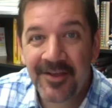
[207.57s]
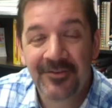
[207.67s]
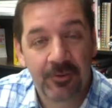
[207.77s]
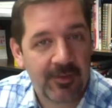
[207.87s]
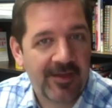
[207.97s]

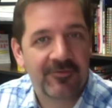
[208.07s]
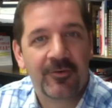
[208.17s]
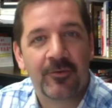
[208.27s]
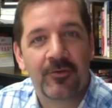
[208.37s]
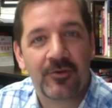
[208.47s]
So without
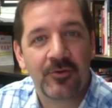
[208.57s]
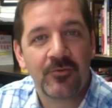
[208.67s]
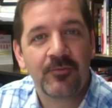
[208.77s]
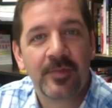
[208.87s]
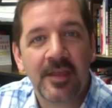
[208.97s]
further
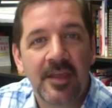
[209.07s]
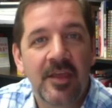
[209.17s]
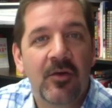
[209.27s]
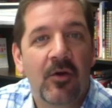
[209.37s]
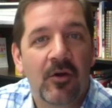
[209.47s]
ado,
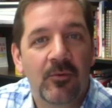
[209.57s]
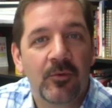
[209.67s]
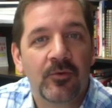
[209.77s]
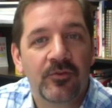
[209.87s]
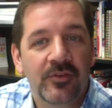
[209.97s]
here are
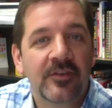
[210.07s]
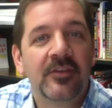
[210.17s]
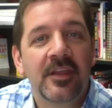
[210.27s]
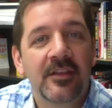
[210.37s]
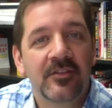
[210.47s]
rules
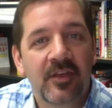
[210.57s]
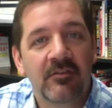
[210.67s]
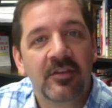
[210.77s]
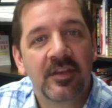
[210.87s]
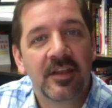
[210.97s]
16,
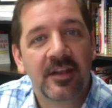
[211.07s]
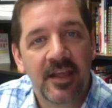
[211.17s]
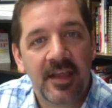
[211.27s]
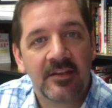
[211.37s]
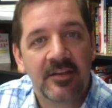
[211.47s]
17, and
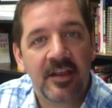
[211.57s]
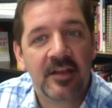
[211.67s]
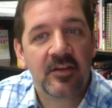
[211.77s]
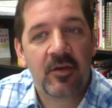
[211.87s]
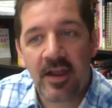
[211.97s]
18
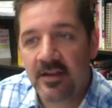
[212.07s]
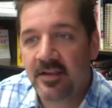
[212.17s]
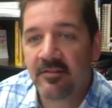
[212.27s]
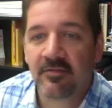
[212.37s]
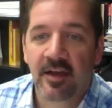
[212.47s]
in your
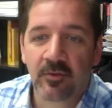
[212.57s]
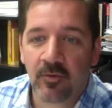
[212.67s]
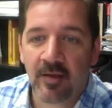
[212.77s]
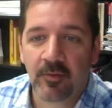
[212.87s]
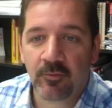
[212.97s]
18 vital grammar